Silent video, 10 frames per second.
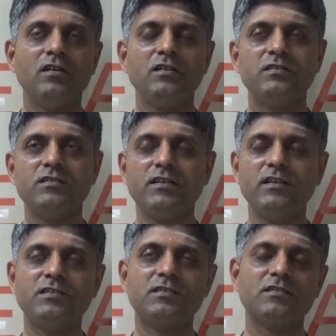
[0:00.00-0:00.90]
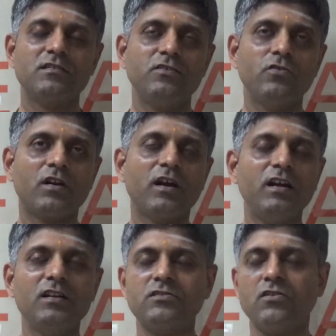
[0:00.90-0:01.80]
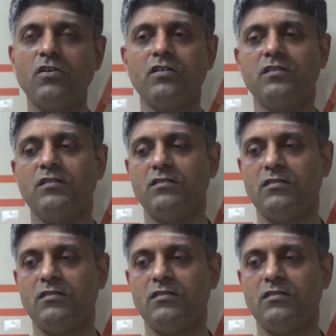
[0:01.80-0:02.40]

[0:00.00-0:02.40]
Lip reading: She says, your guide is gone.